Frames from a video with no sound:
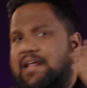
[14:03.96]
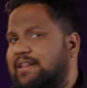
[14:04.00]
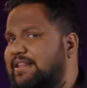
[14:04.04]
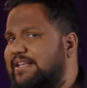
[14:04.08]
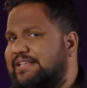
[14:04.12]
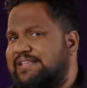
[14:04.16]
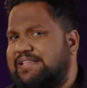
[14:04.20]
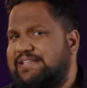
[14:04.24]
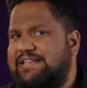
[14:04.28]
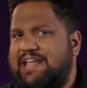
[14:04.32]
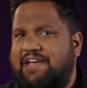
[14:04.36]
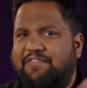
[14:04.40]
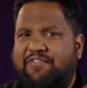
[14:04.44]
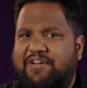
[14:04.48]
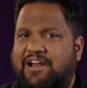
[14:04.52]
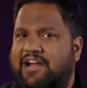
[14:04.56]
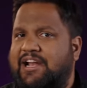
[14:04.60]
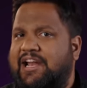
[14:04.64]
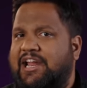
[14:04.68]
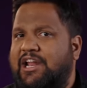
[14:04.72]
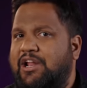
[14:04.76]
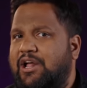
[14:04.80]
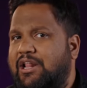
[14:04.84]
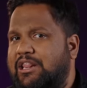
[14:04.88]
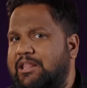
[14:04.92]
Now this is
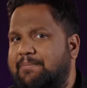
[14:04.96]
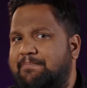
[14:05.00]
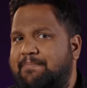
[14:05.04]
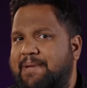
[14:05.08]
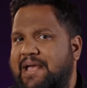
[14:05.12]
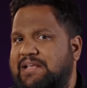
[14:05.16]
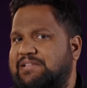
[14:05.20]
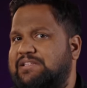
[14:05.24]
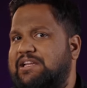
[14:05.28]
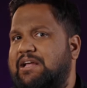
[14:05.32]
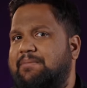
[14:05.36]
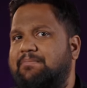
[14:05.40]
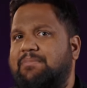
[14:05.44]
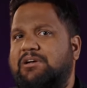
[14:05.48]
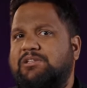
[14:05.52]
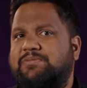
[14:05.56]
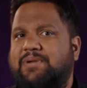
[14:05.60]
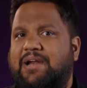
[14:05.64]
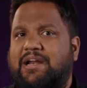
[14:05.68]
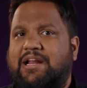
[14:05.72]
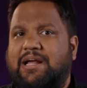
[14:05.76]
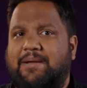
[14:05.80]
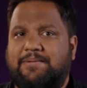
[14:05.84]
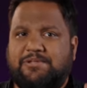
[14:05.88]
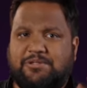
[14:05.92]
definitely not the best numbers
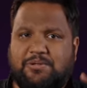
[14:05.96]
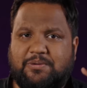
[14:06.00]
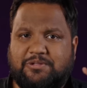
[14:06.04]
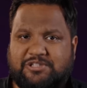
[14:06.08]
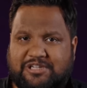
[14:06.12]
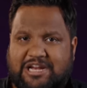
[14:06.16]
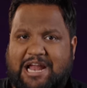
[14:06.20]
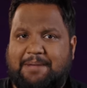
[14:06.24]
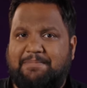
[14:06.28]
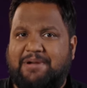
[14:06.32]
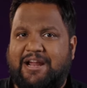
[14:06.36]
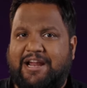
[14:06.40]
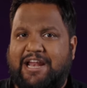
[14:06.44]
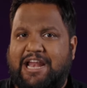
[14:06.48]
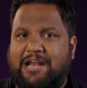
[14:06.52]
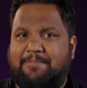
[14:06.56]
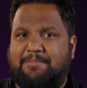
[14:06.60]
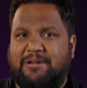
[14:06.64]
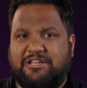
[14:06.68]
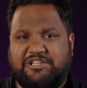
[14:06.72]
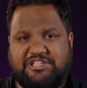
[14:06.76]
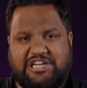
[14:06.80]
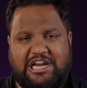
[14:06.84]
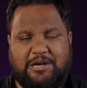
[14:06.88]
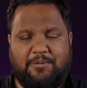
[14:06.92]
when it comes to Snapdragon 8
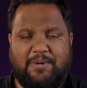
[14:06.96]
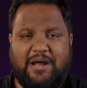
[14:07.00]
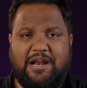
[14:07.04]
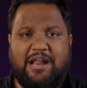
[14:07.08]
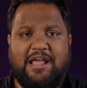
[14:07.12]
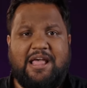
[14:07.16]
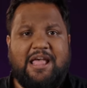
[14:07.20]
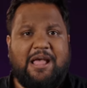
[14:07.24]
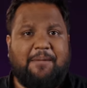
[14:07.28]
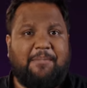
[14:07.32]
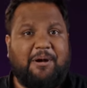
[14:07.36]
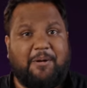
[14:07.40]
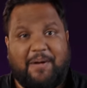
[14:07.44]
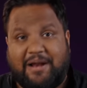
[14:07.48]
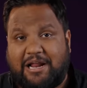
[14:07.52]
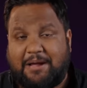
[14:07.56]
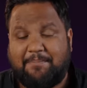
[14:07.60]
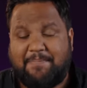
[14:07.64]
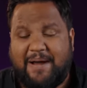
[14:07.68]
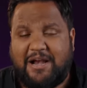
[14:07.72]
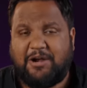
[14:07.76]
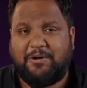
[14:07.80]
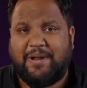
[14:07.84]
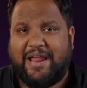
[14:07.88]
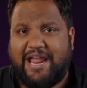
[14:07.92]
Plus Gen 1, but when
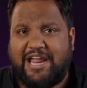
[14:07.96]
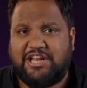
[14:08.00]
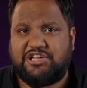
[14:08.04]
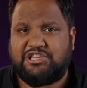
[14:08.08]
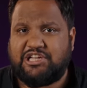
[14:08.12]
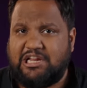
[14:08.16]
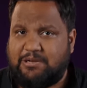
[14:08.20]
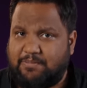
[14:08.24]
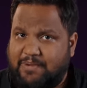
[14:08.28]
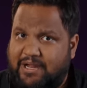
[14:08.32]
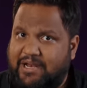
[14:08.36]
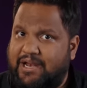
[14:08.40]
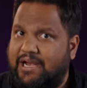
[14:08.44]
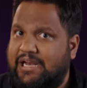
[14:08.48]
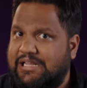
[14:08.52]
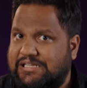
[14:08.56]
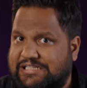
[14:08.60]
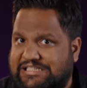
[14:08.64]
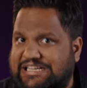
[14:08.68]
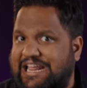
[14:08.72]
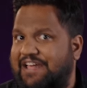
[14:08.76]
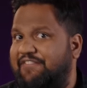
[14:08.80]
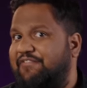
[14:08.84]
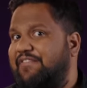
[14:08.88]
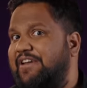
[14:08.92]
compared to 8 Gen 1, it is
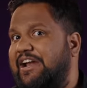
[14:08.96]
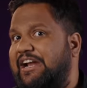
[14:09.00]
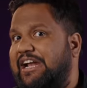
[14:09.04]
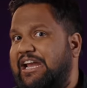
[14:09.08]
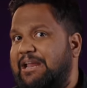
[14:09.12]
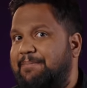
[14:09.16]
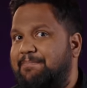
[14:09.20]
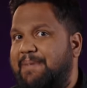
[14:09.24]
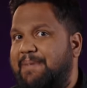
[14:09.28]
definitely